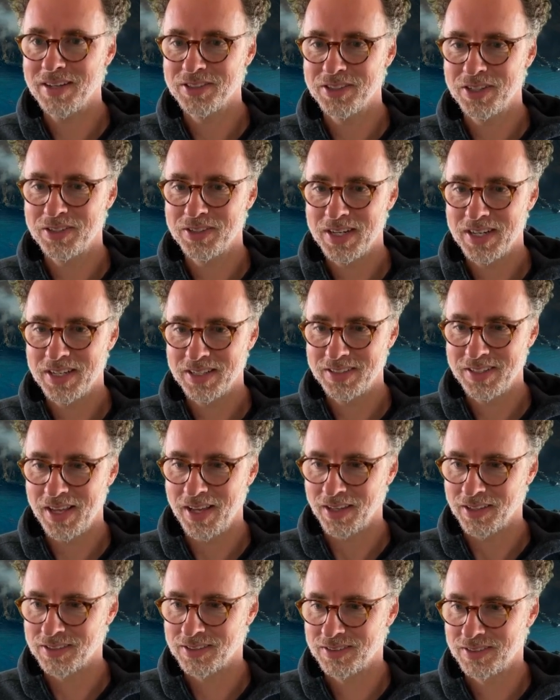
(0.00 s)
at generating
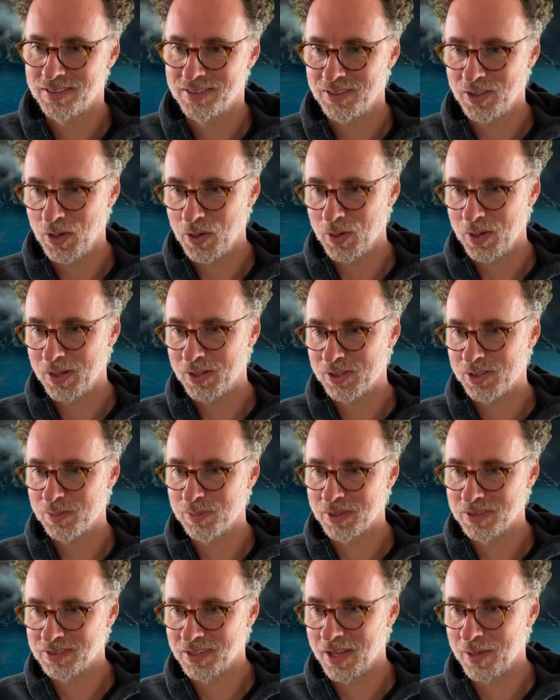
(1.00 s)
text. So here's some
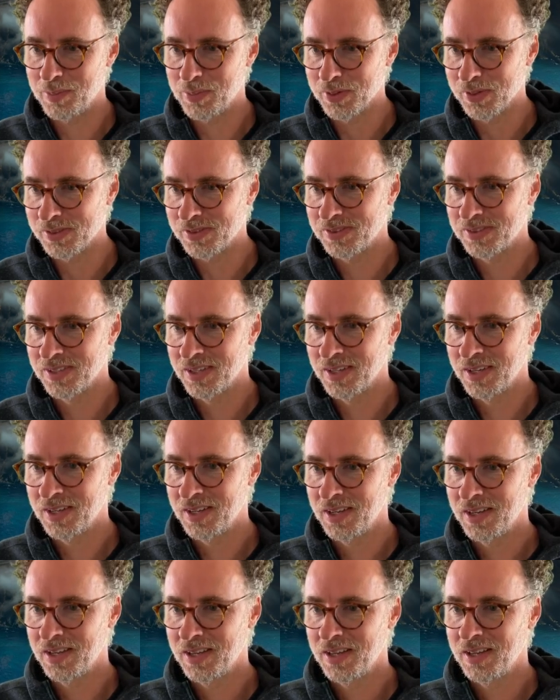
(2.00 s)
examples.
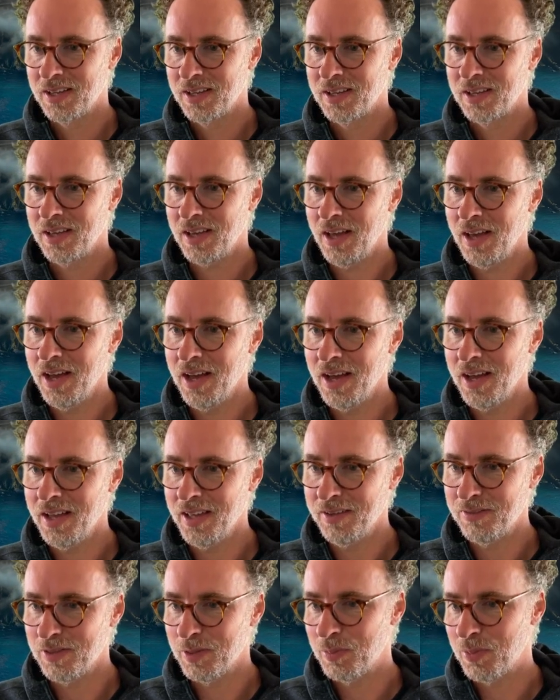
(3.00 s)

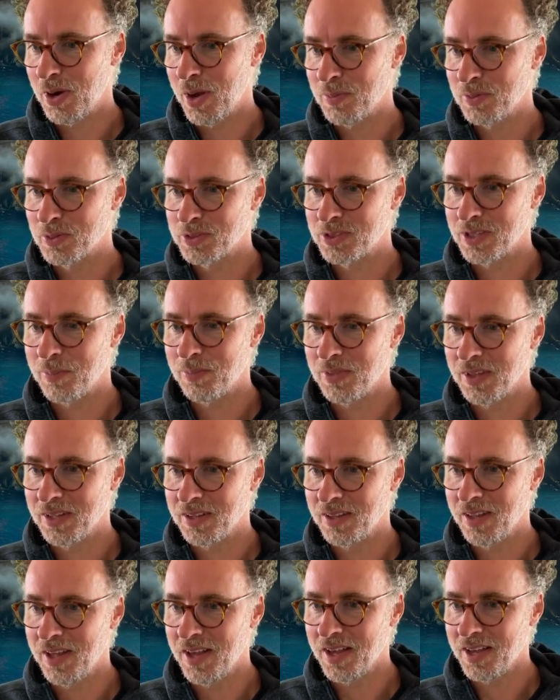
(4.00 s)
If the prompt was
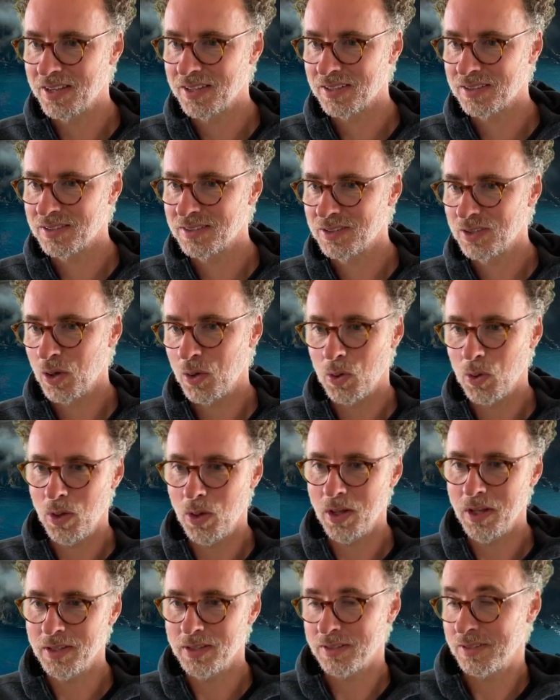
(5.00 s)
something like
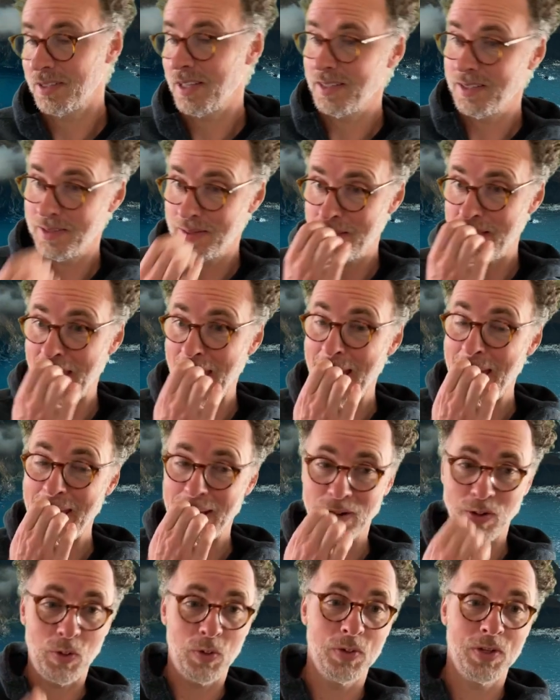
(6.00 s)
a
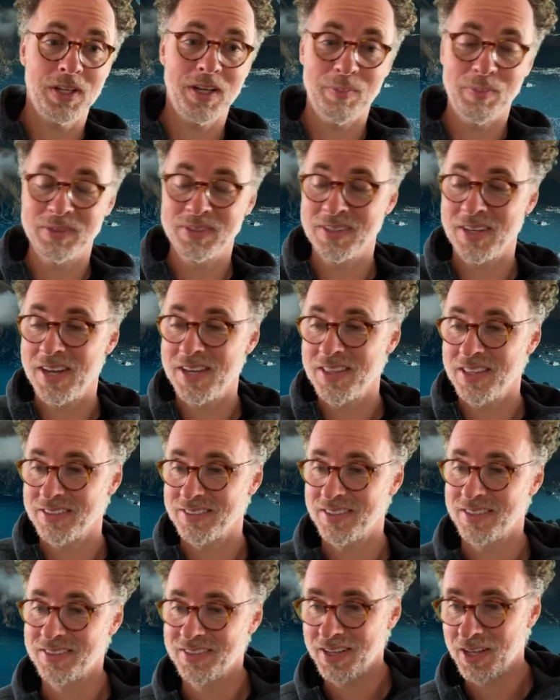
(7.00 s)
cat holding up a sign that
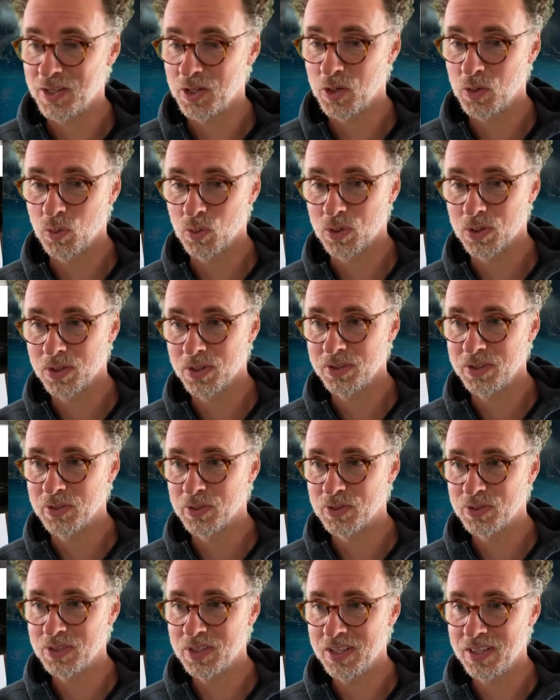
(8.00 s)
says "Hello World," you'll
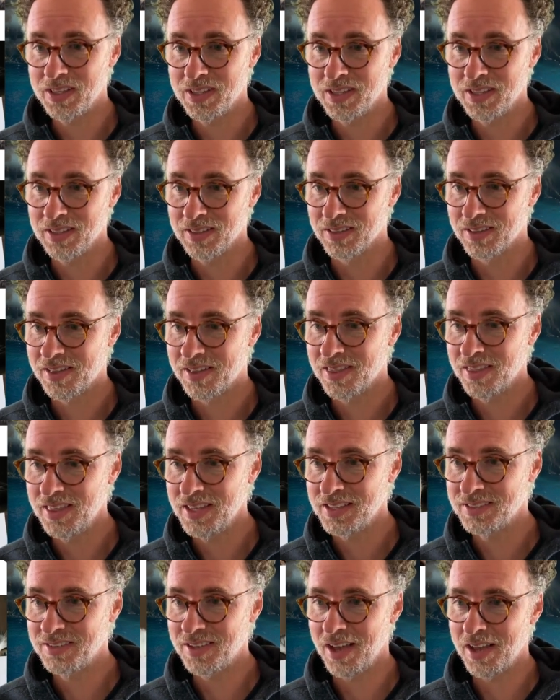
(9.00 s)
see
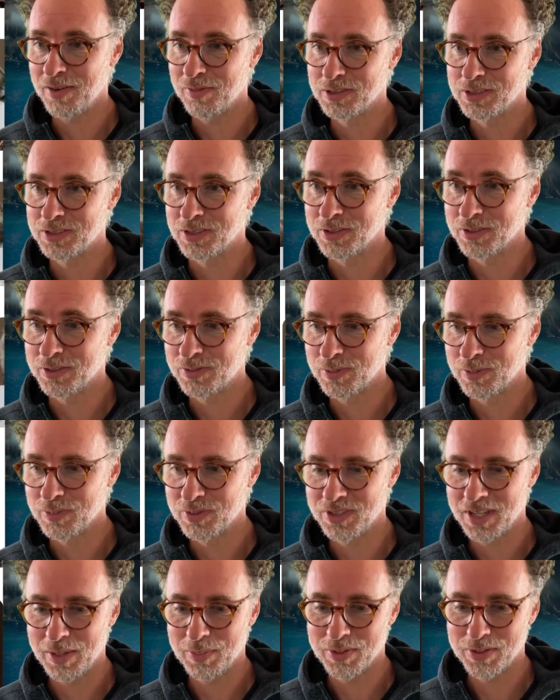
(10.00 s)
these kind of results from
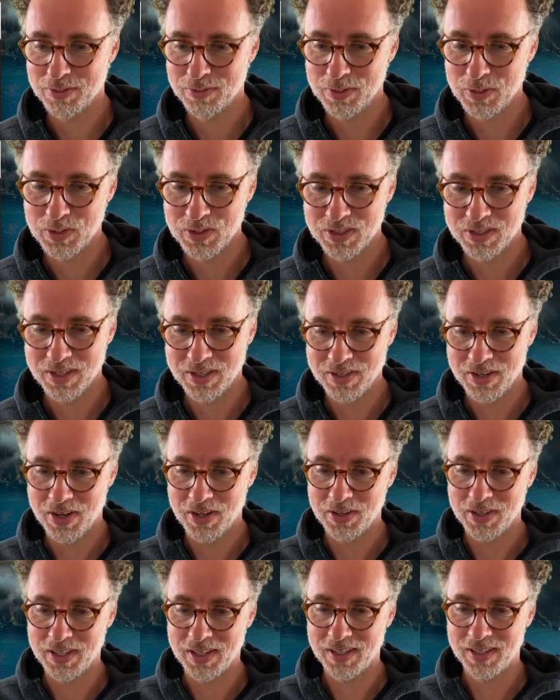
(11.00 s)
Stable Diffusion and
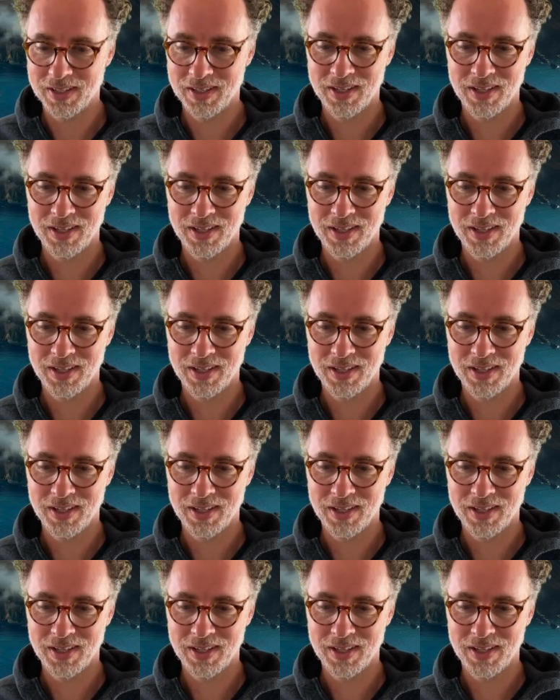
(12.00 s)
DALL-E.